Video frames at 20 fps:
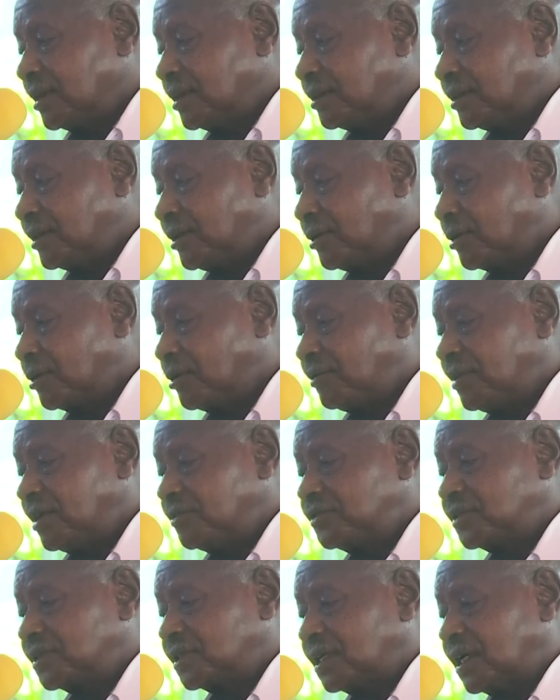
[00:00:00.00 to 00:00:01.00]
the whole of
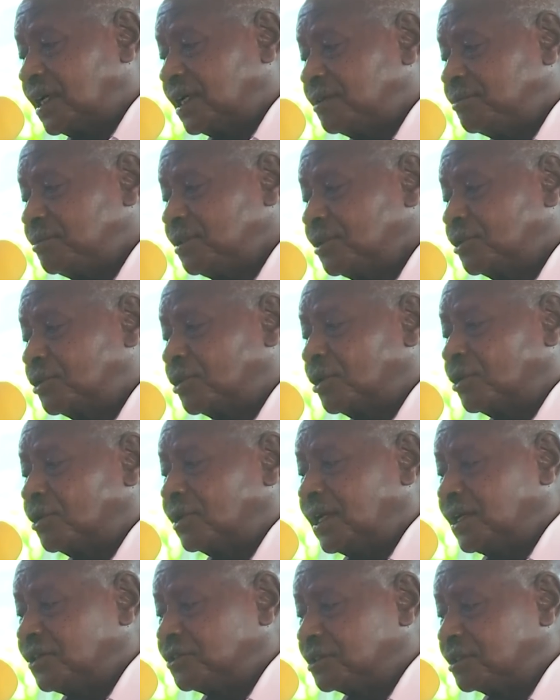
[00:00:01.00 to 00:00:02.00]
Africa had been
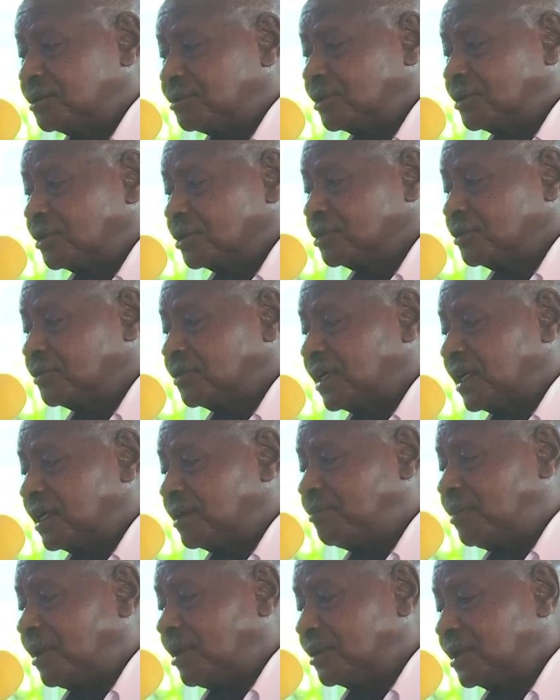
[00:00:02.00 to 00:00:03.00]
colonized because of
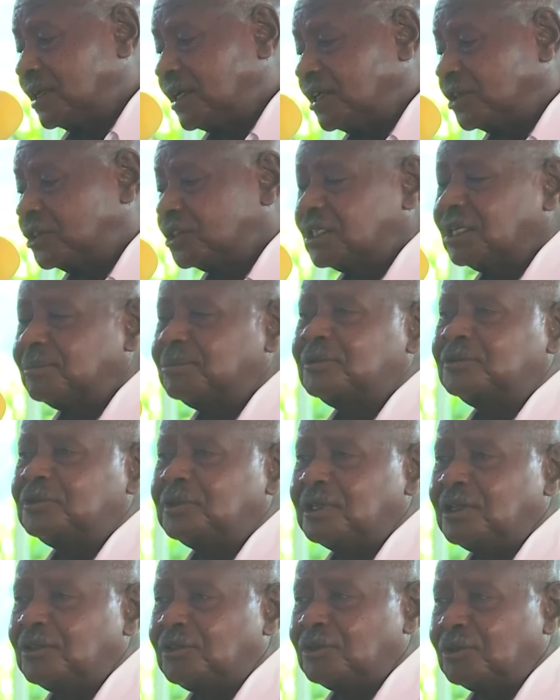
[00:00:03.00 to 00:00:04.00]
gunpowder, except
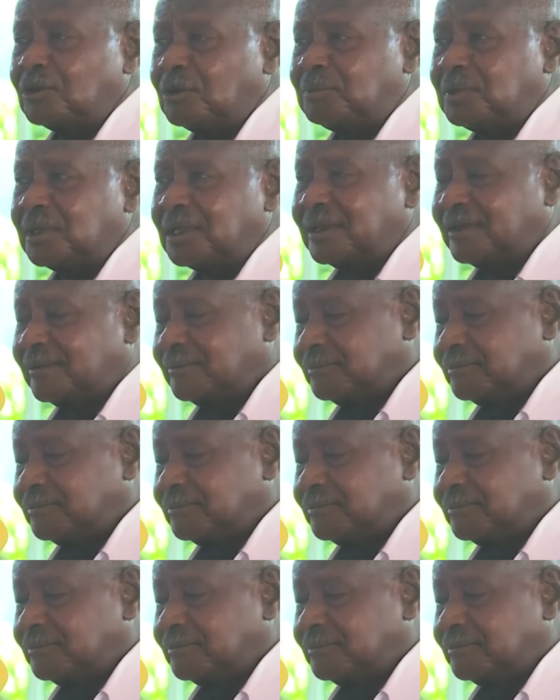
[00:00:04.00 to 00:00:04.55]
for Ethiopia.